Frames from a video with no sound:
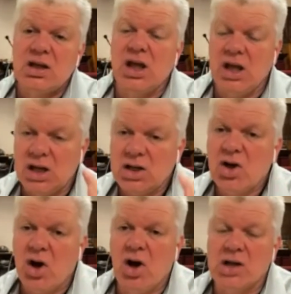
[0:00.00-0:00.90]
It
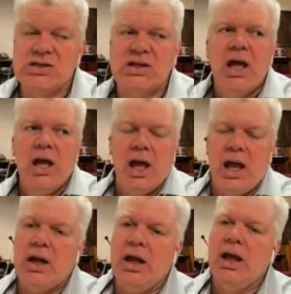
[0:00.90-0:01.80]
costs.
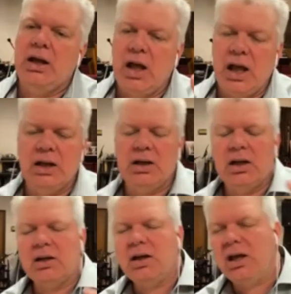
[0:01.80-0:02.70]
And and and
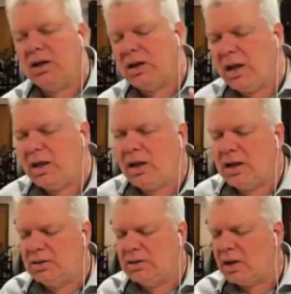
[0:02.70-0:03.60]

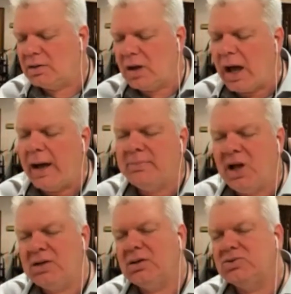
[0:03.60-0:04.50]
and I'm
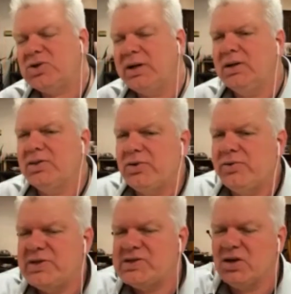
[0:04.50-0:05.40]
not trying to throw
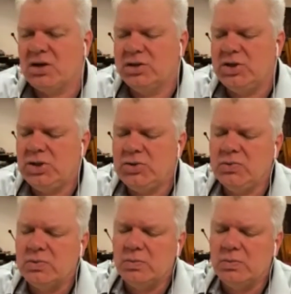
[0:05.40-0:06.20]
this on you.